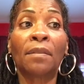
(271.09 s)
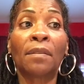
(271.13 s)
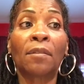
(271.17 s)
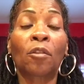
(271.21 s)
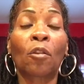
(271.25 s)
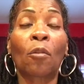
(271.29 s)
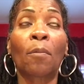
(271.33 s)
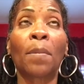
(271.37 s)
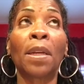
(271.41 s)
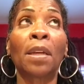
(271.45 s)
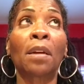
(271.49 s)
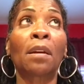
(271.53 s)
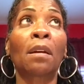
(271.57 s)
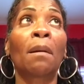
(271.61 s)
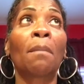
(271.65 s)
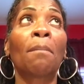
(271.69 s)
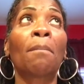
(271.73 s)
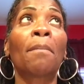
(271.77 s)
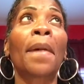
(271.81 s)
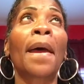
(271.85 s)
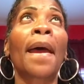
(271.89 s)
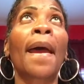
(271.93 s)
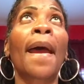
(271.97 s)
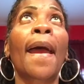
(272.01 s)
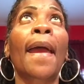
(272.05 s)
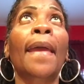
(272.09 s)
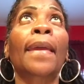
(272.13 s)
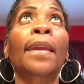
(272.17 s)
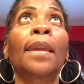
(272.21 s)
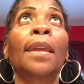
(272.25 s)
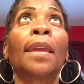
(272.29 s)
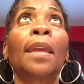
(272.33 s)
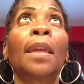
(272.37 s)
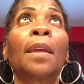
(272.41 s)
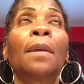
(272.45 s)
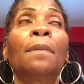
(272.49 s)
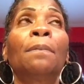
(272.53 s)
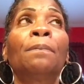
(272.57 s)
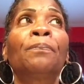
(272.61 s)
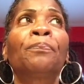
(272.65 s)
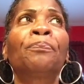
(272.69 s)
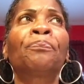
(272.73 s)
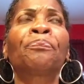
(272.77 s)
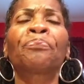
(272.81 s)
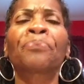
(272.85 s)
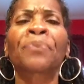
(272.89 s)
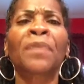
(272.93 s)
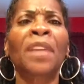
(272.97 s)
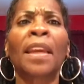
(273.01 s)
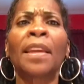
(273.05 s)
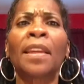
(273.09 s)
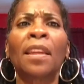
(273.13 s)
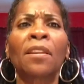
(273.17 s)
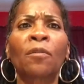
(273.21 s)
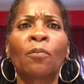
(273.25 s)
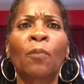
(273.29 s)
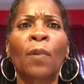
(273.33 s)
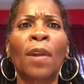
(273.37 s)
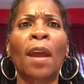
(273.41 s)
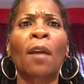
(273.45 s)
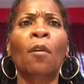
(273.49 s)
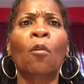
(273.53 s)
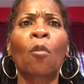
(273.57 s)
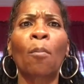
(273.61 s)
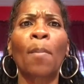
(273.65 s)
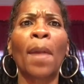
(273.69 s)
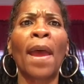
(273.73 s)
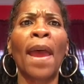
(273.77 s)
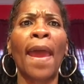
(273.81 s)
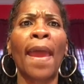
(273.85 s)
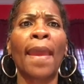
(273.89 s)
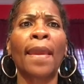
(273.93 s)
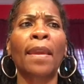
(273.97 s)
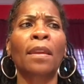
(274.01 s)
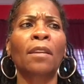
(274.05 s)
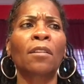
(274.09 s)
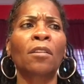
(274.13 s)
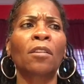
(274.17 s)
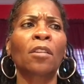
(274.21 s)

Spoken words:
Told me to come back in, I guess when I go back,